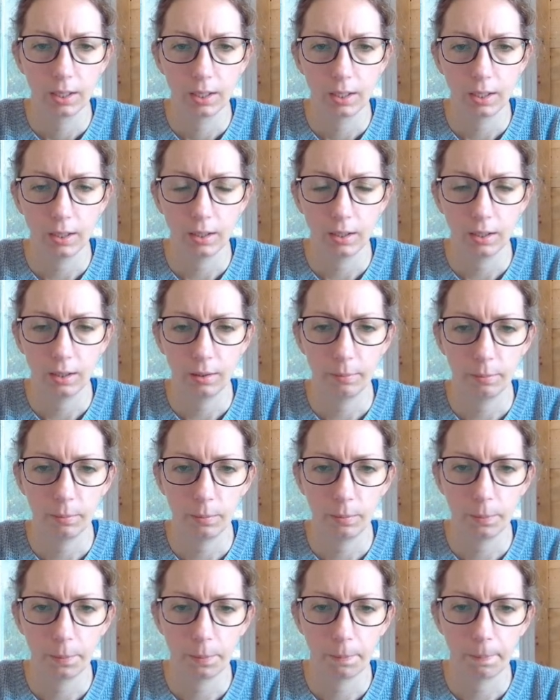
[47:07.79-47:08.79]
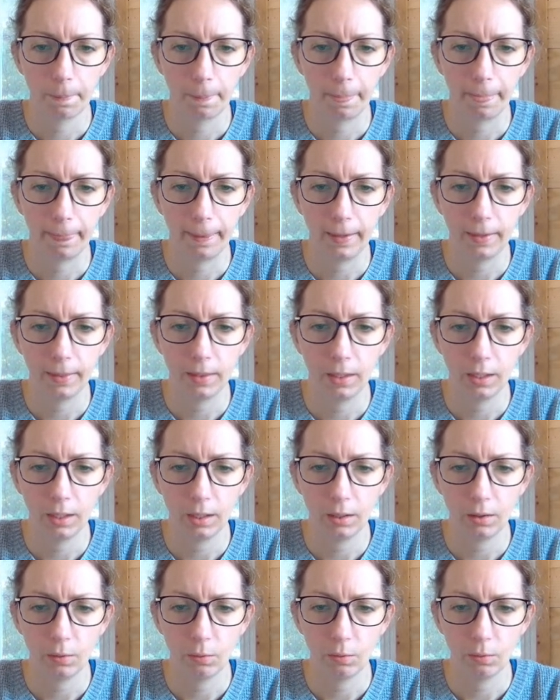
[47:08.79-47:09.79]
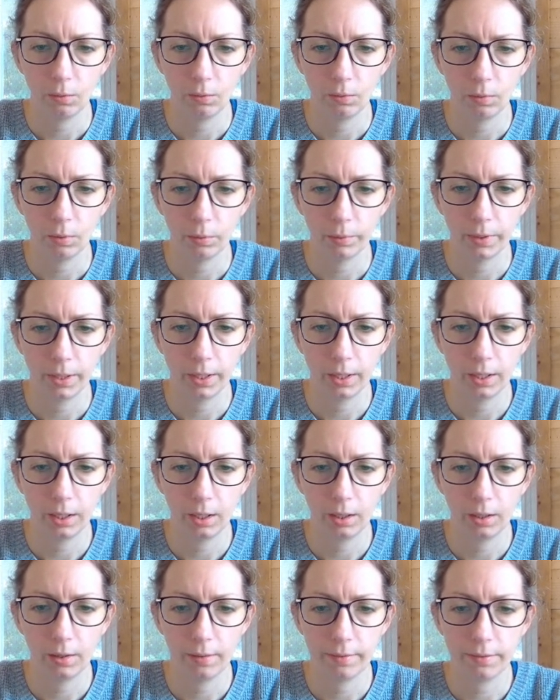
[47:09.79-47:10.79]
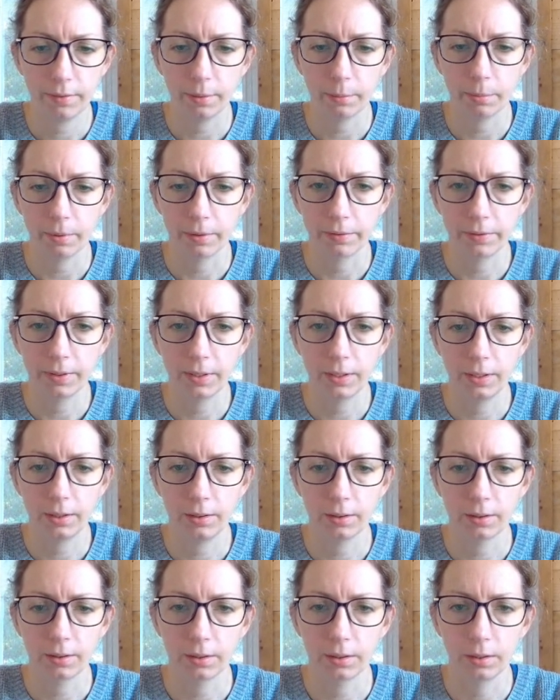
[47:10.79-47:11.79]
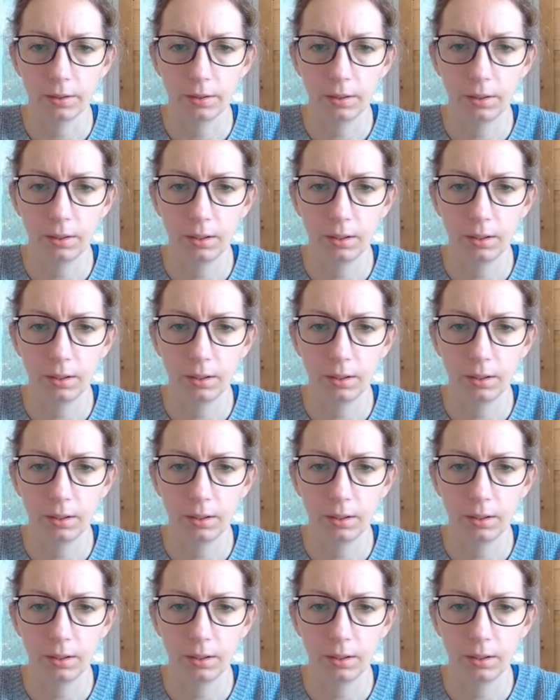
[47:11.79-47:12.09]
And then what we have above here